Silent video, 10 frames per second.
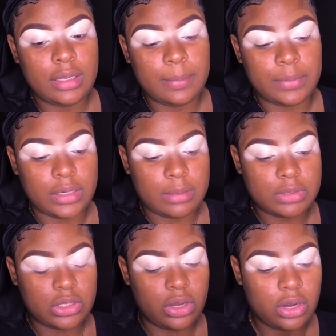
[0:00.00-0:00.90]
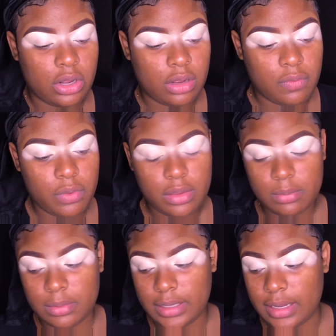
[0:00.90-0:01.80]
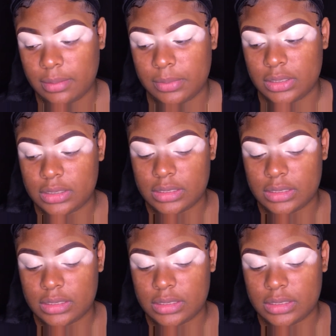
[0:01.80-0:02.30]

but I'm starting off with black because